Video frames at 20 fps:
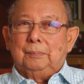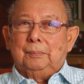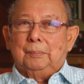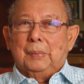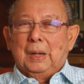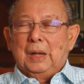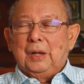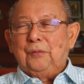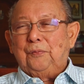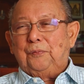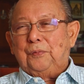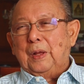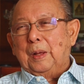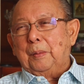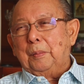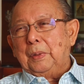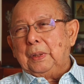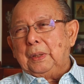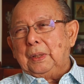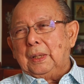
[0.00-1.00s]
My
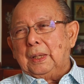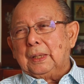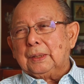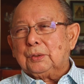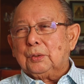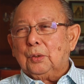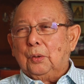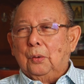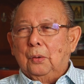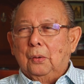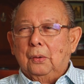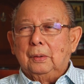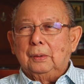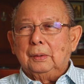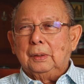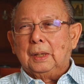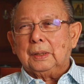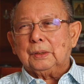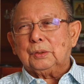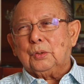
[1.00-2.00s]
family has
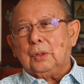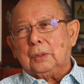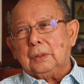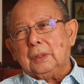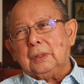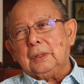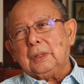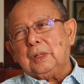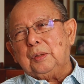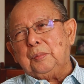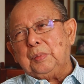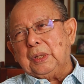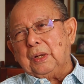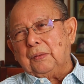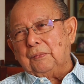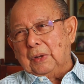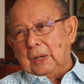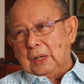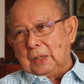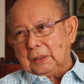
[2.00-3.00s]
got a little bit
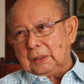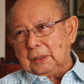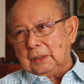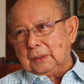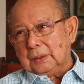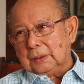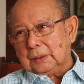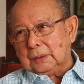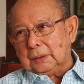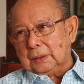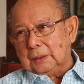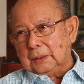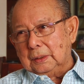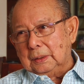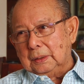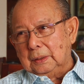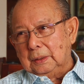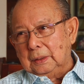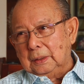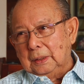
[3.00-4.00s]
of art in us.
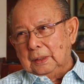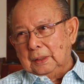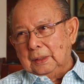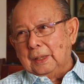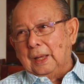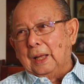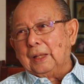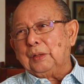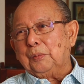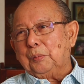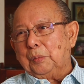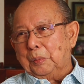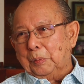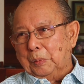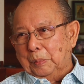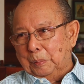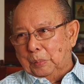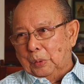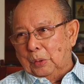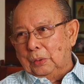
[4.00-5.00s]
I think we
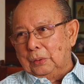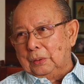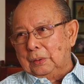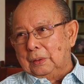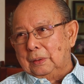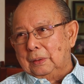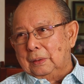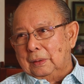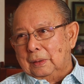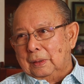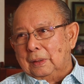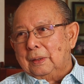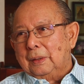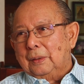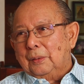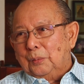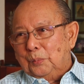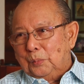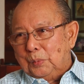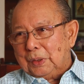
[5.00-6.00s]
were born
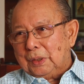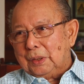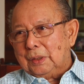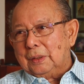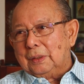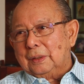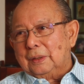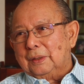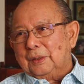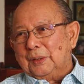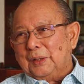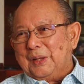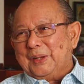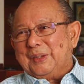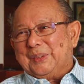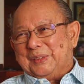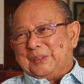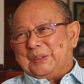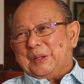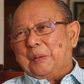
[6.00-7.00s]
with
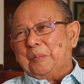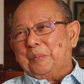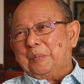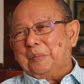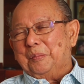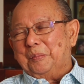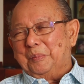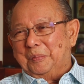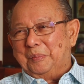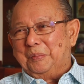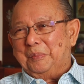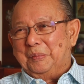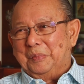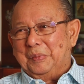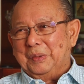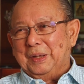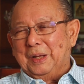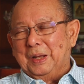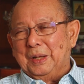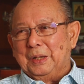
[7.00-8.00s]
some
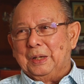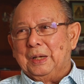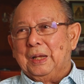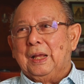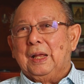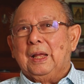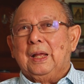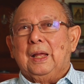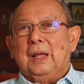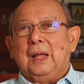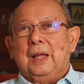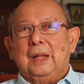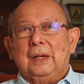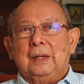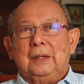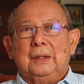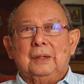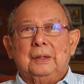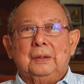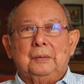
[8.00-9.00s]
art,
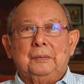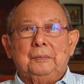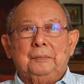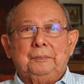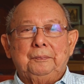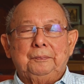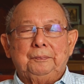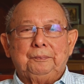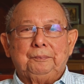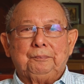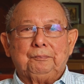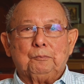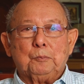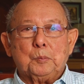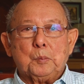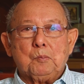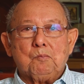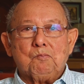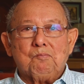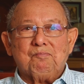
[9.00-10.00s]
and
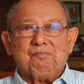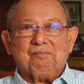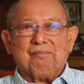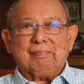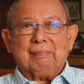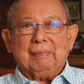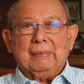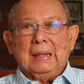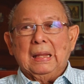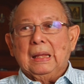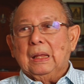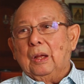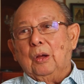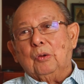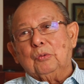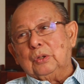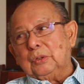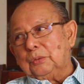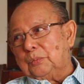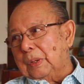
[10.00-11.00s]

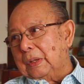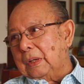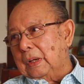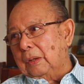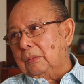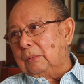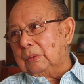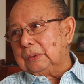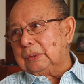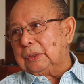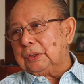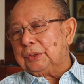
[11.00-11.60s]
of course, when I was